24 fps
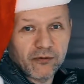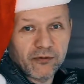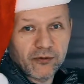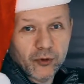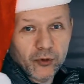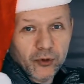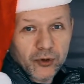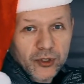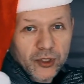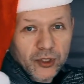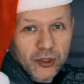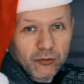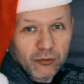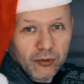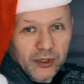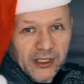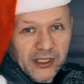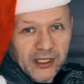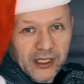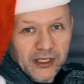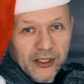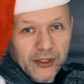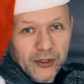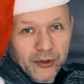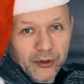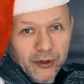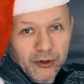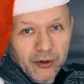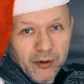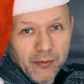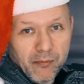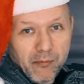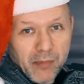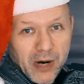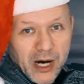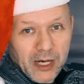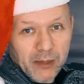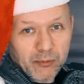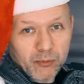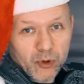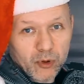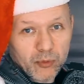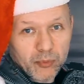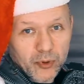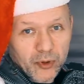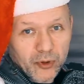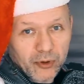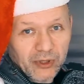of course, you would need your
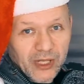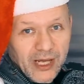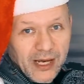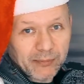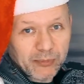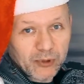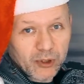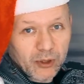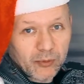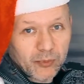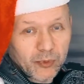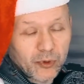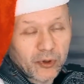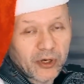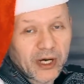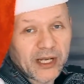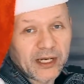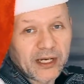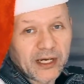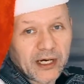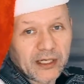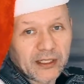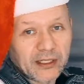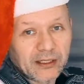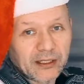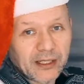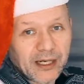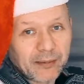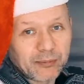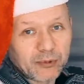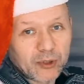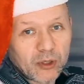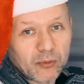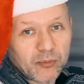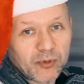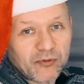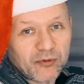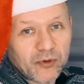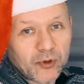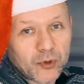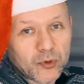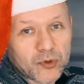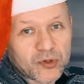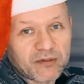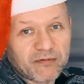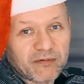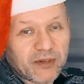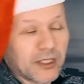MacBook Pro laptop or any other laptop if you're
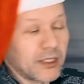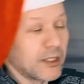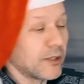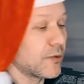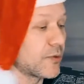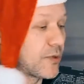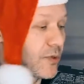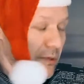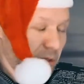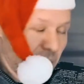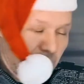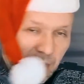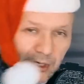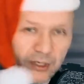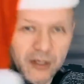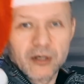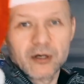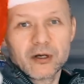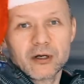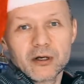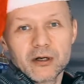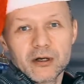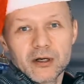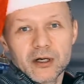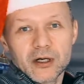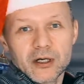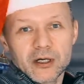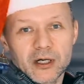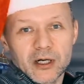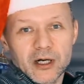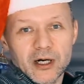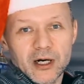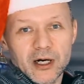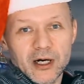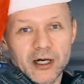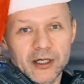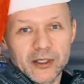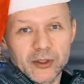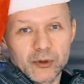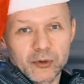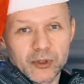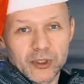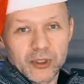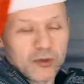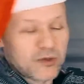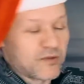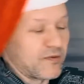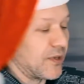using Windows. You can use